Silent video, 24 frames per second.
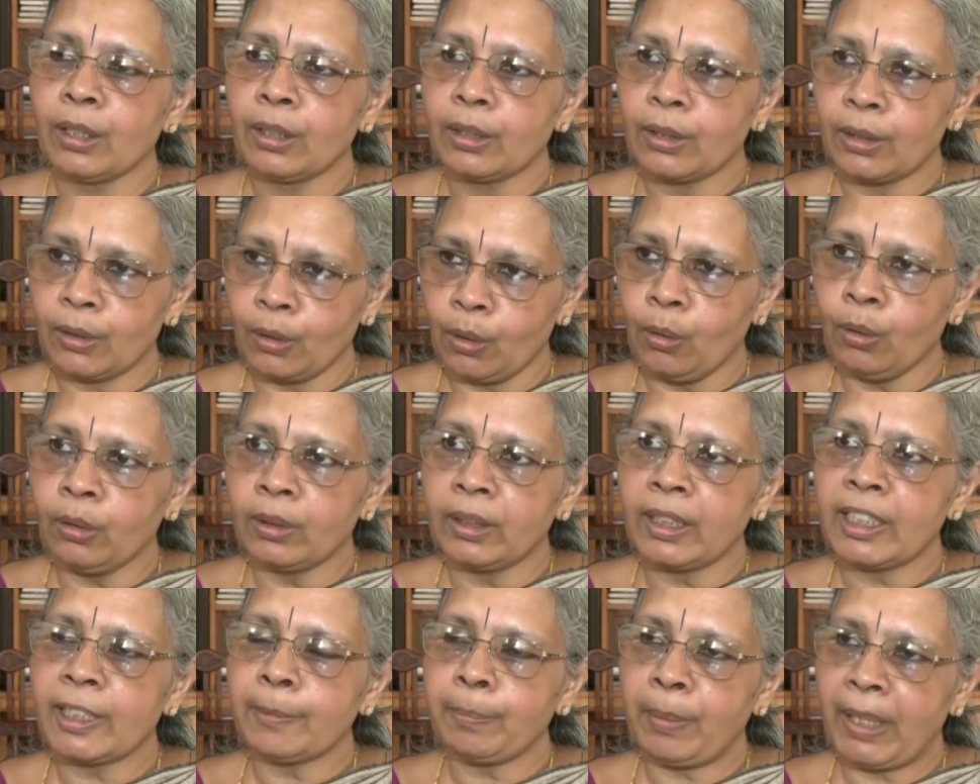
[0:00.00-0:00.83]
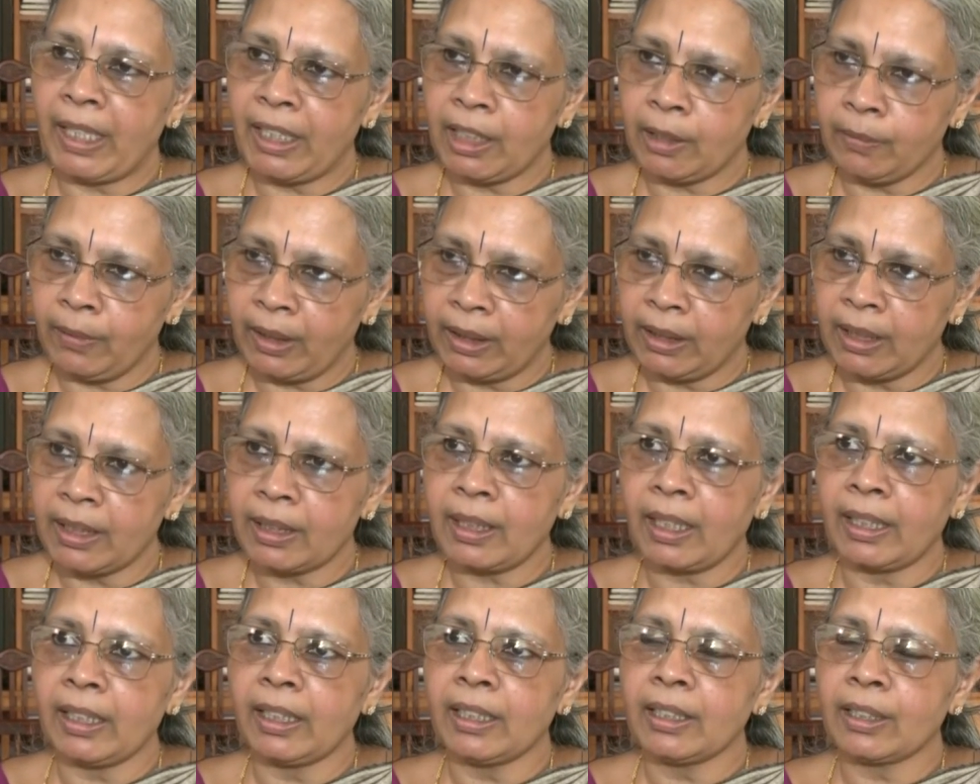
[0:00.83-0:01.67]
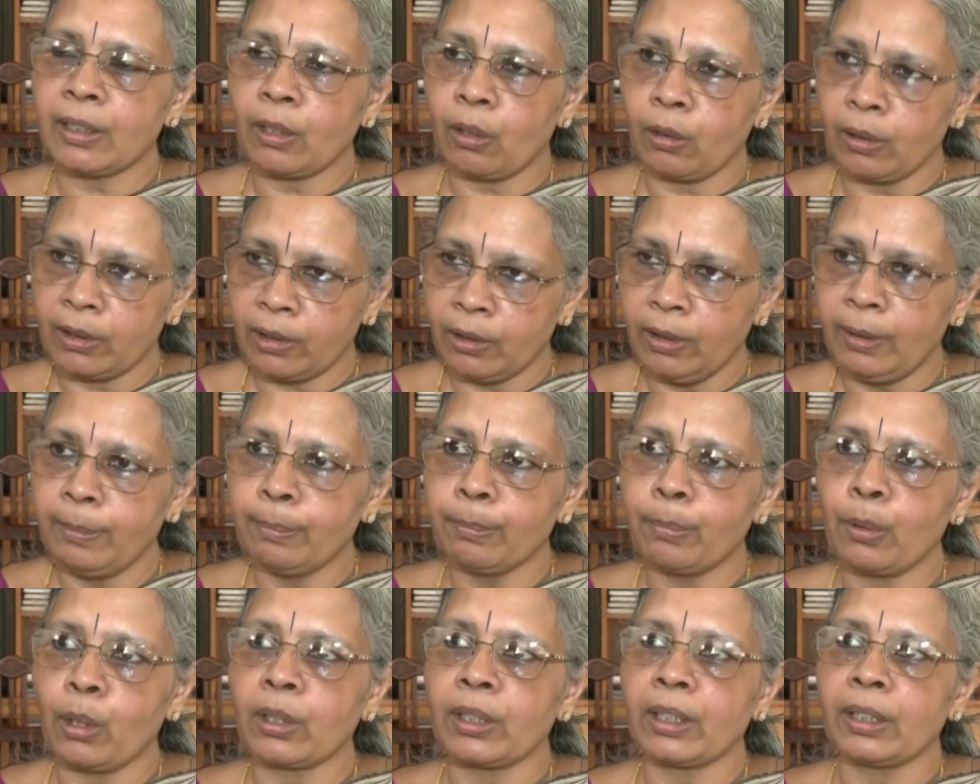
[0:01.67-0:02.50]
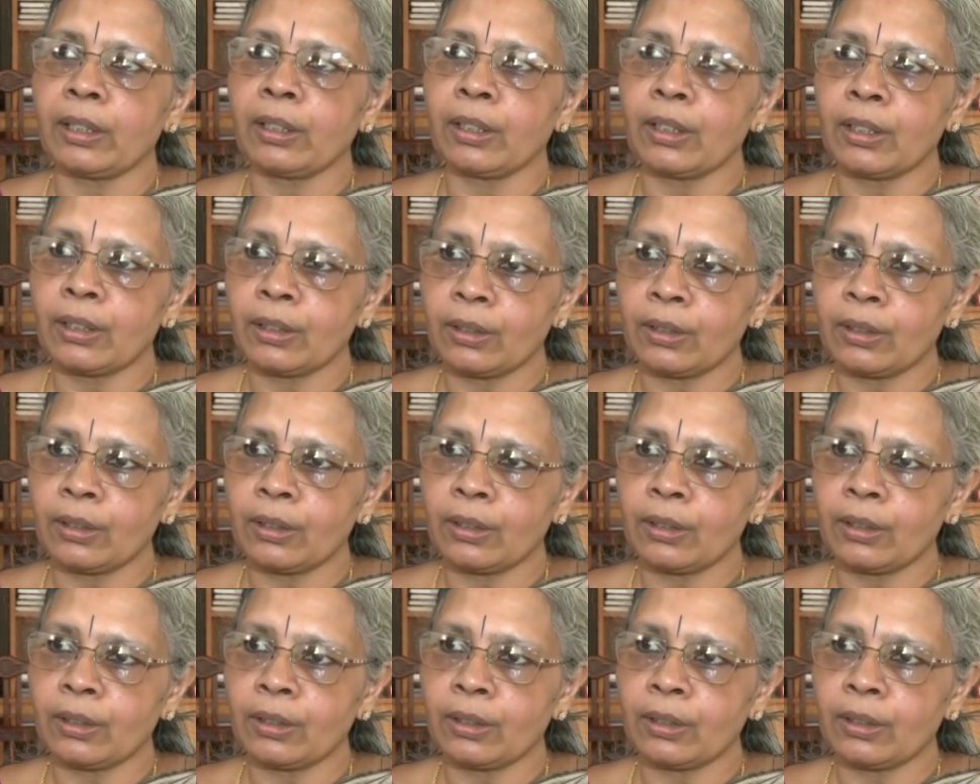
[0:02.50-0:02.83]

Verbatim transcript: So the space weather studies are also important.